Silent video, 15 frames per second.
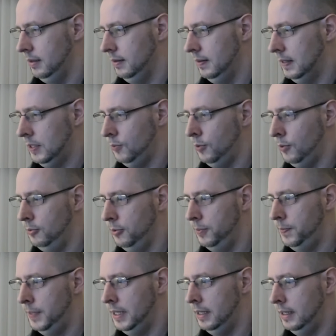This one will
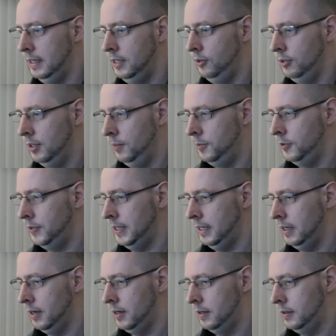be
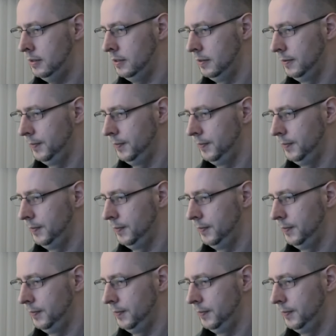QWER.